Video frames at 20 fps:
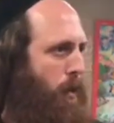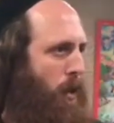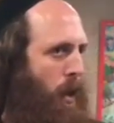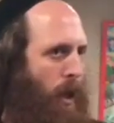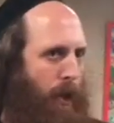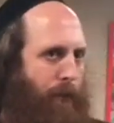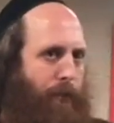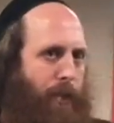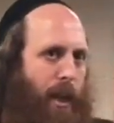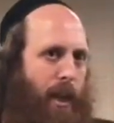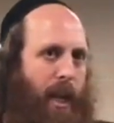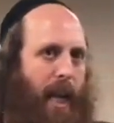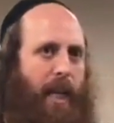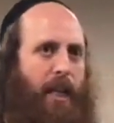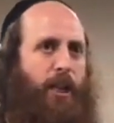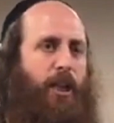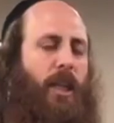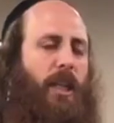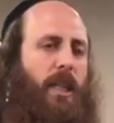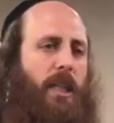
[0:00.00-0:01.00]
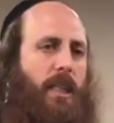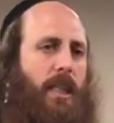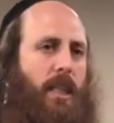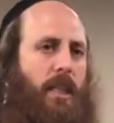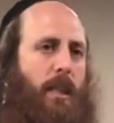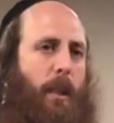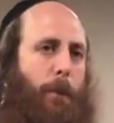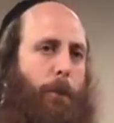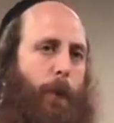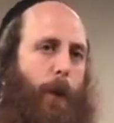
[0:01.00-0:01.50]
If the nation is
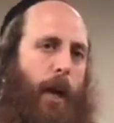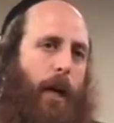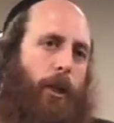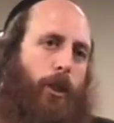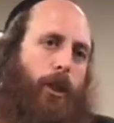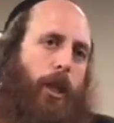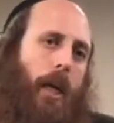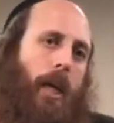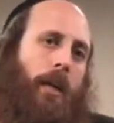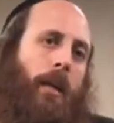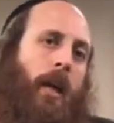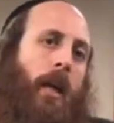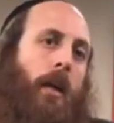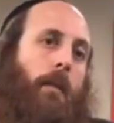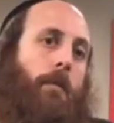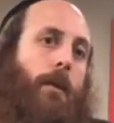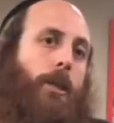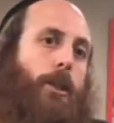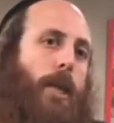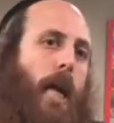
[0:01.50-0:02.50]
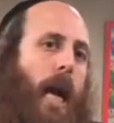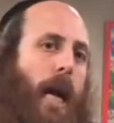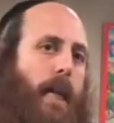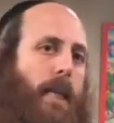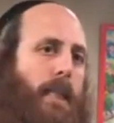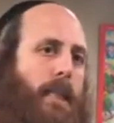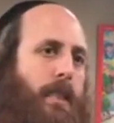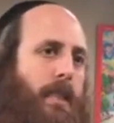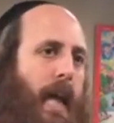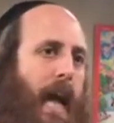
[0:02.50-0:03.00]
in depression, Mashiach
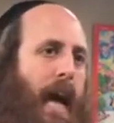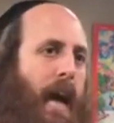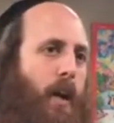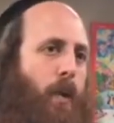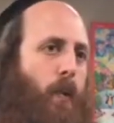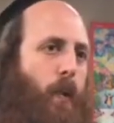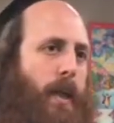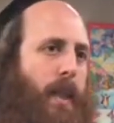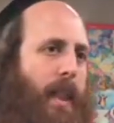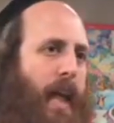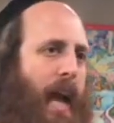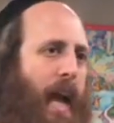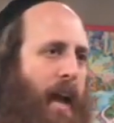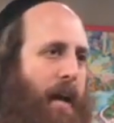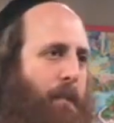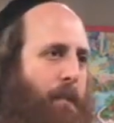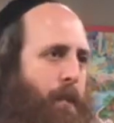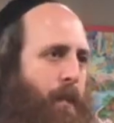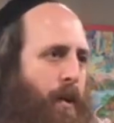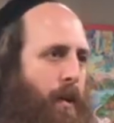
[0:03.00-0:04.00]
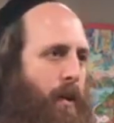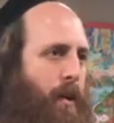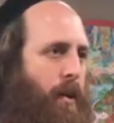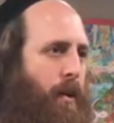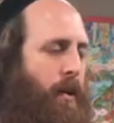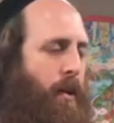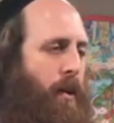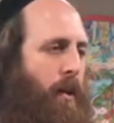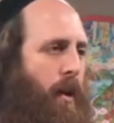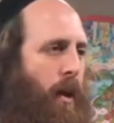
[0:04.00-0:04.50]
is down with them.
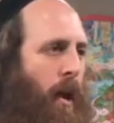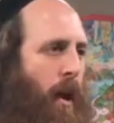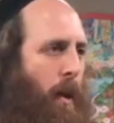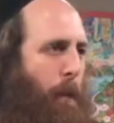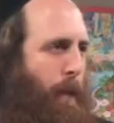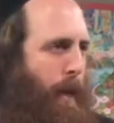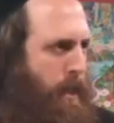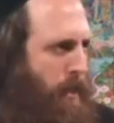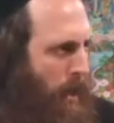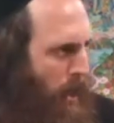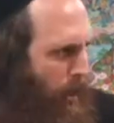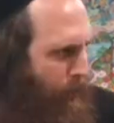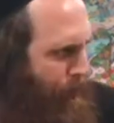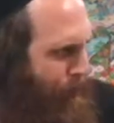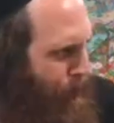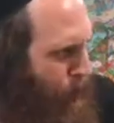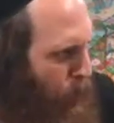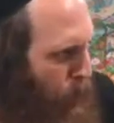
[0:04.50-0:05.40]
But if